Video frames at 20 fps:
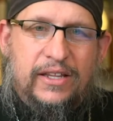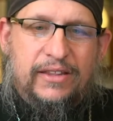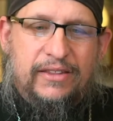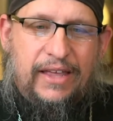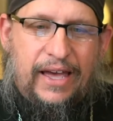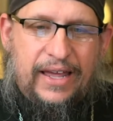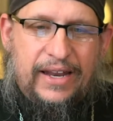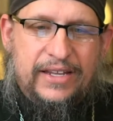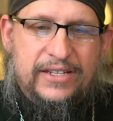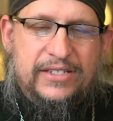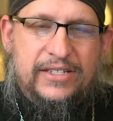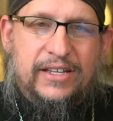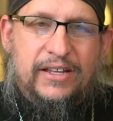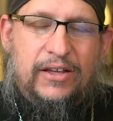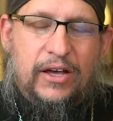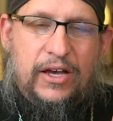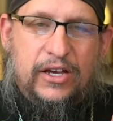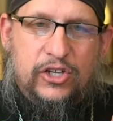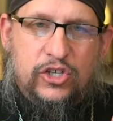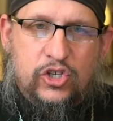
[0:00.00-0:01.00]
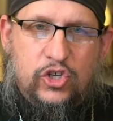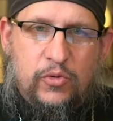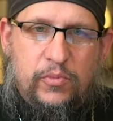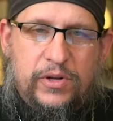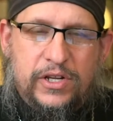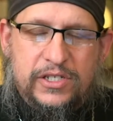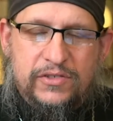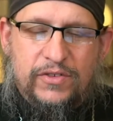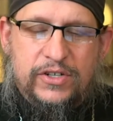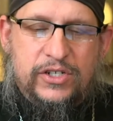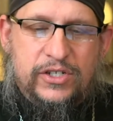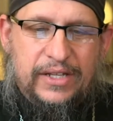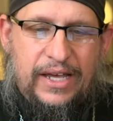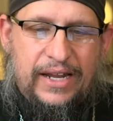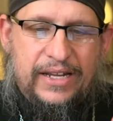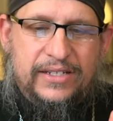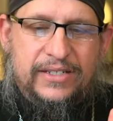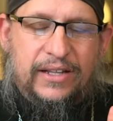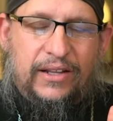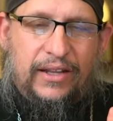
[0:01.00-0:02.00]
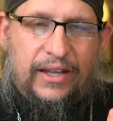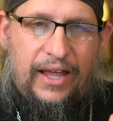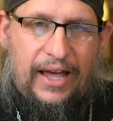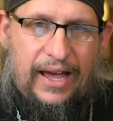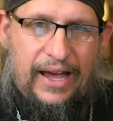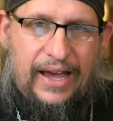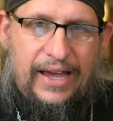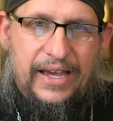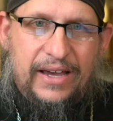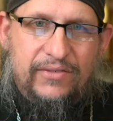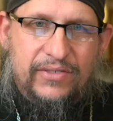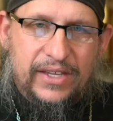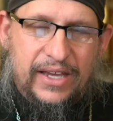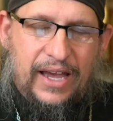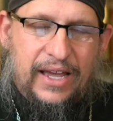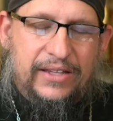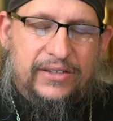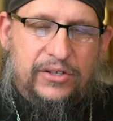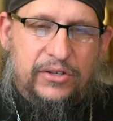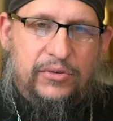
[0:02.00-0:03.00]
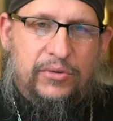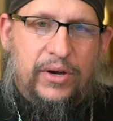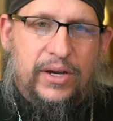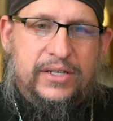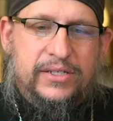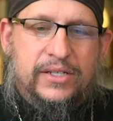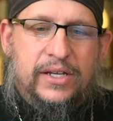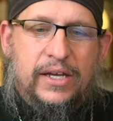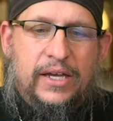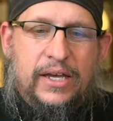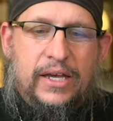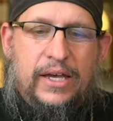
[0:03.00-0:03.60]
That is the humanist vision. That is the lie of the Antichrist.